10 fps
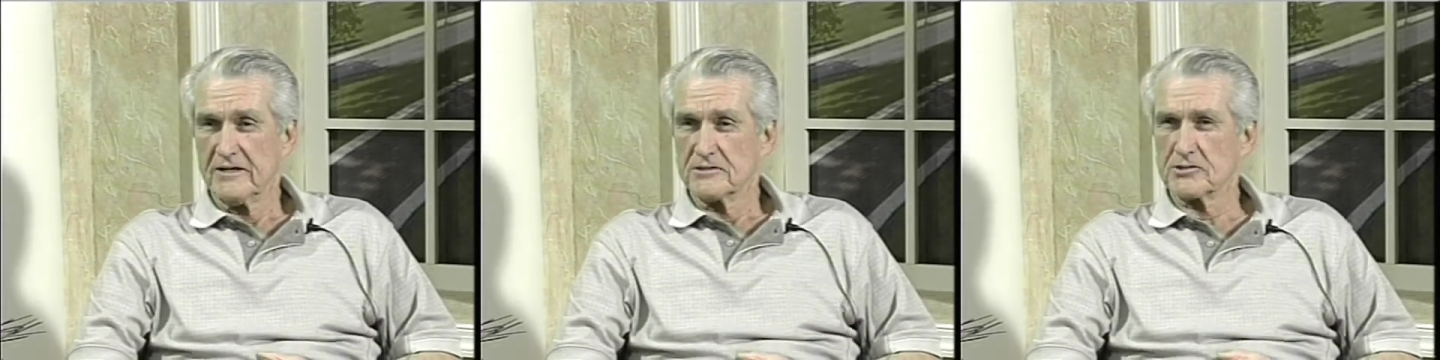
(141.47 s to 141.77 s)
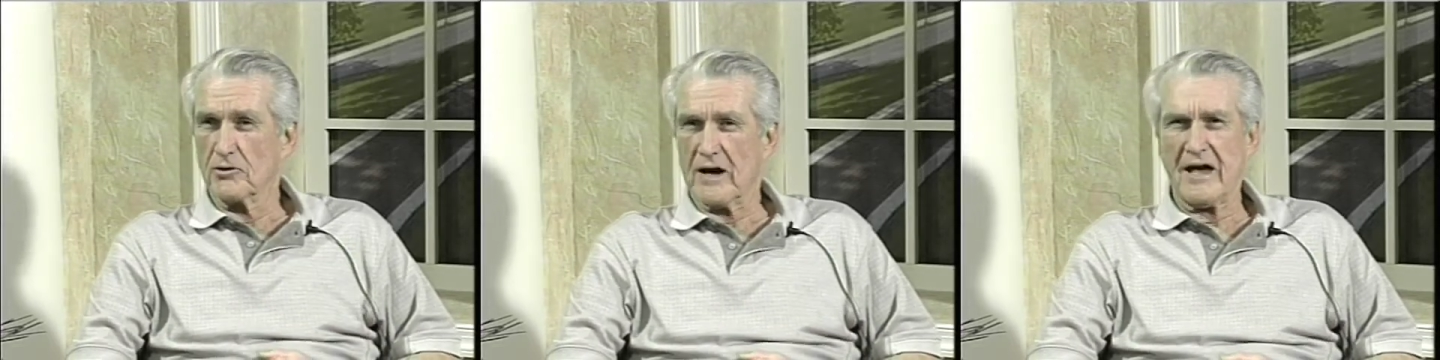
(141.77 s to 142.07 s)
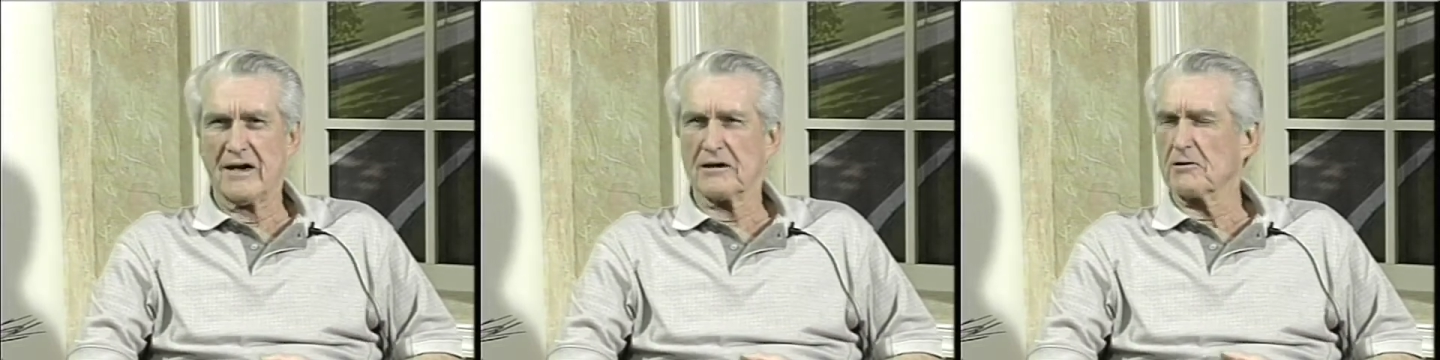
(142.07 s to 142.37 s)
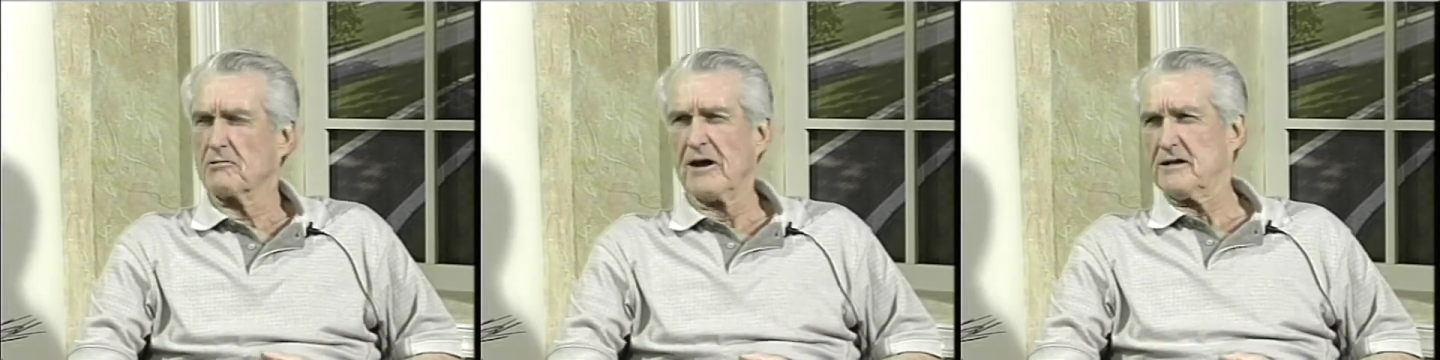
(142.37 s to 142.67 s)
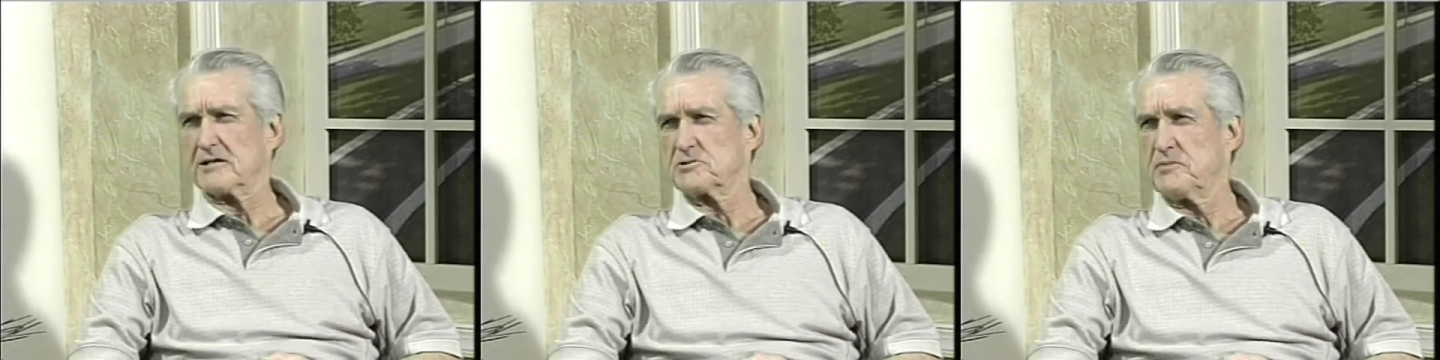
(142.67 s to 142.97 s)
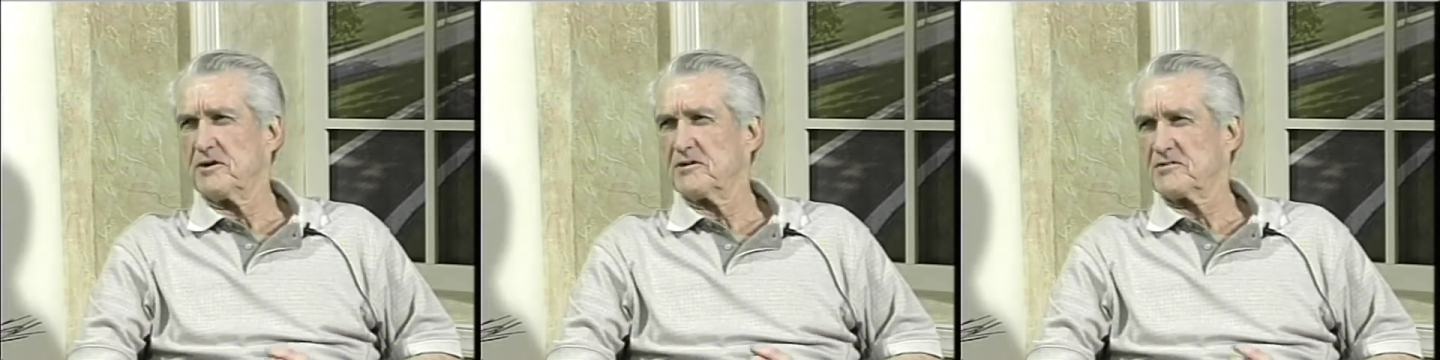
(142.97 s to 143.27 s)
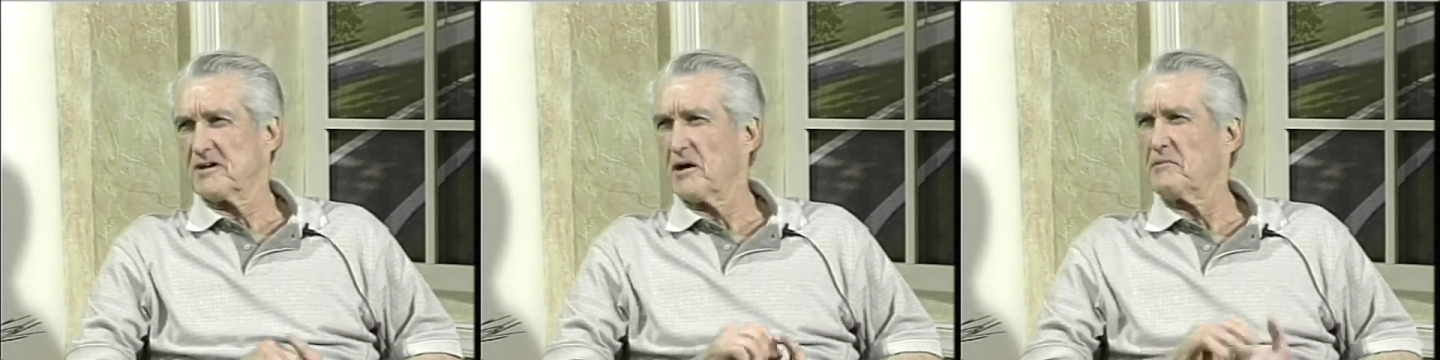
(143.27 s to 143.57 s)
So I had a great
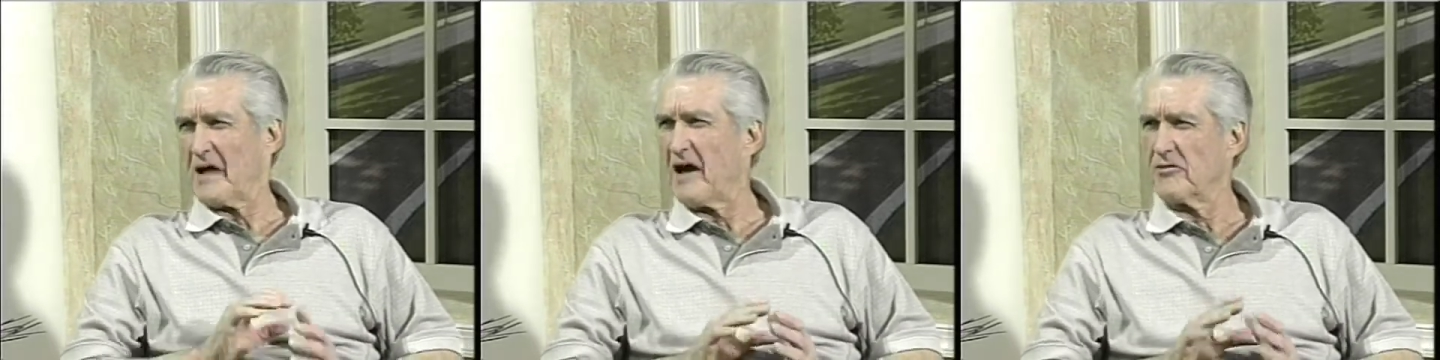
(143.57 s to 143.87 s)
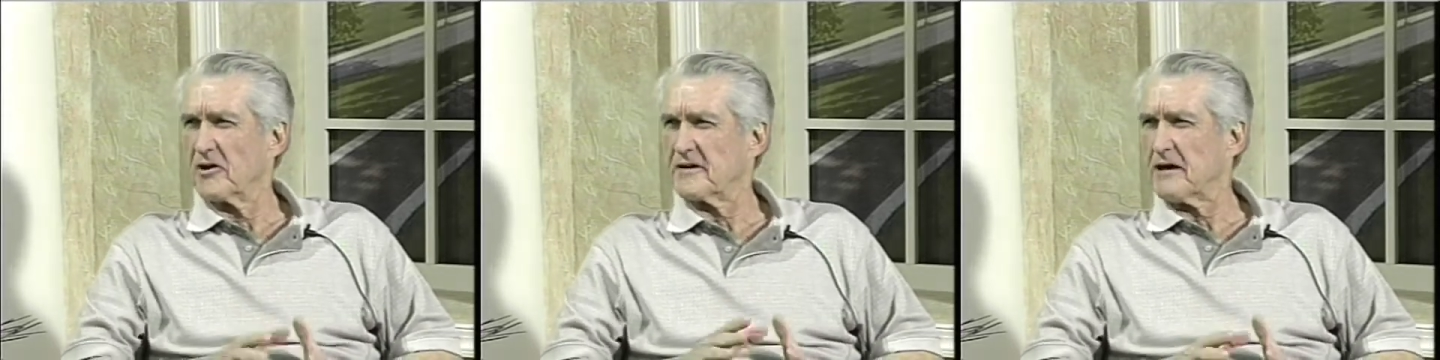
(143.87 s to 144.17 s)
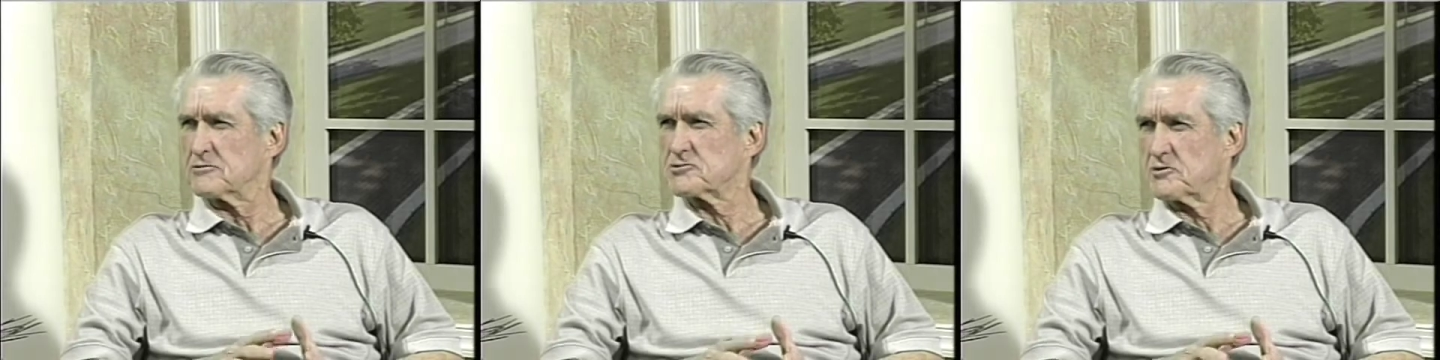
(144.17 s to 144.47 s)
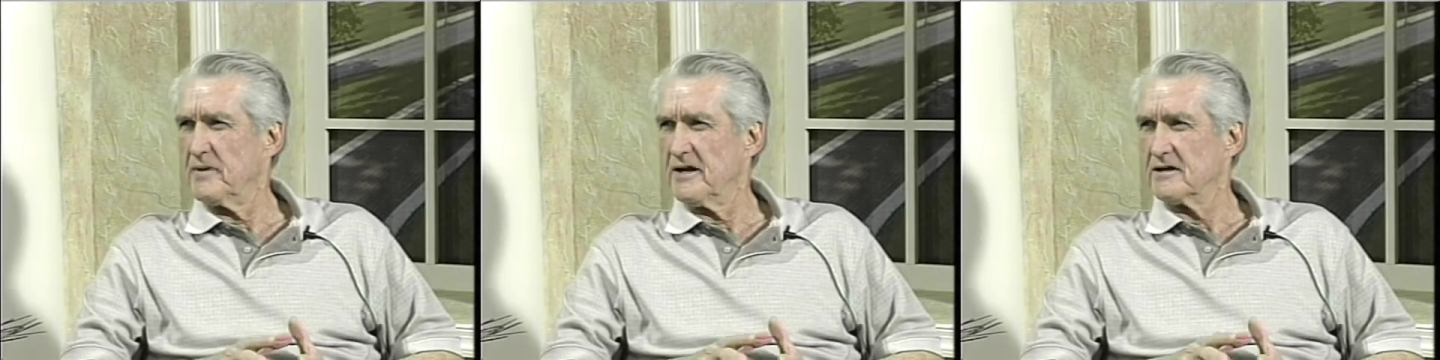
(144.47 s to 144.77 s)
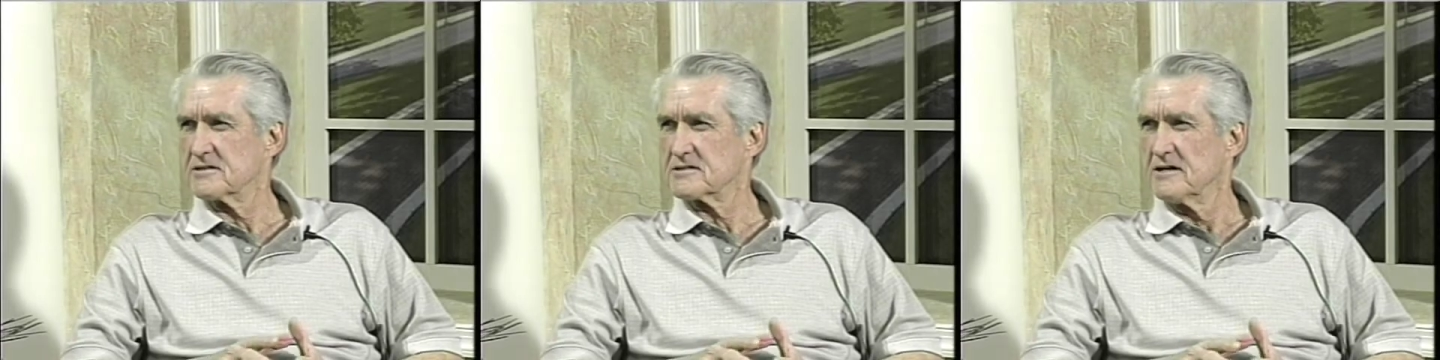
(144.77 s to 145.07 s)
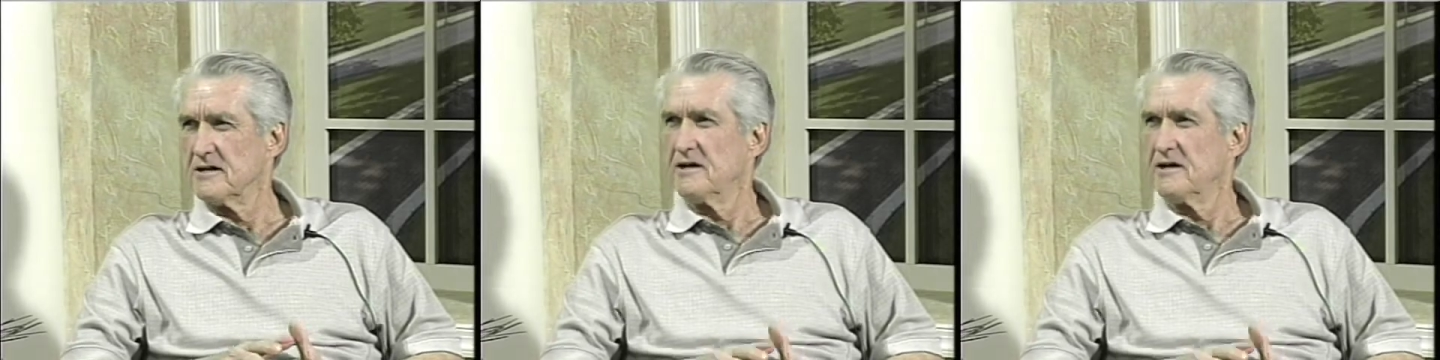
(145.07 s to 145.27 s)
experience. I thought that was tremendous.